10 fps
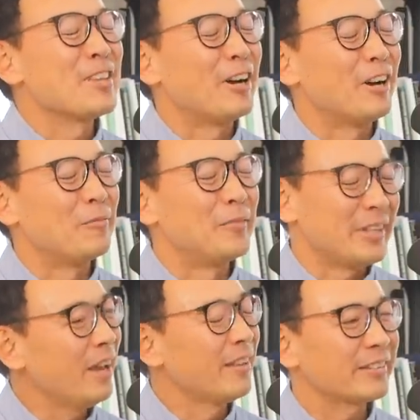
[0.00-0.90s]
Um, but
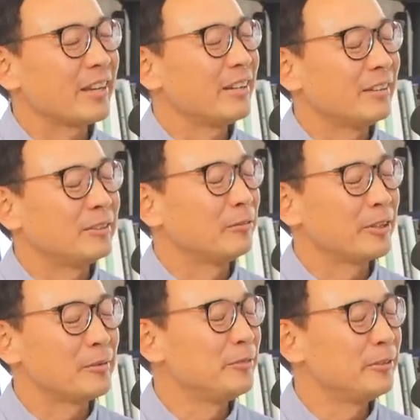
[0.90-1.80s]
yeah, that's kind of
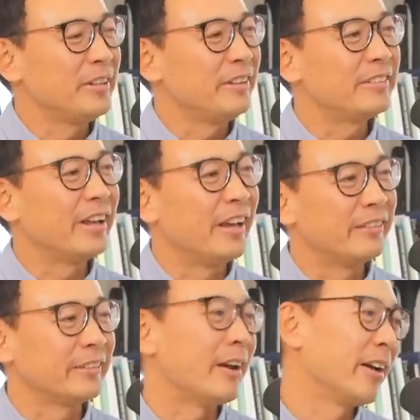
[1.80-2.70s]
what I'm doing these
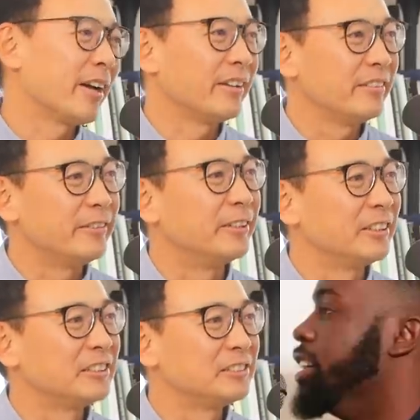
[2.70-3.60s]
days and how I got into it.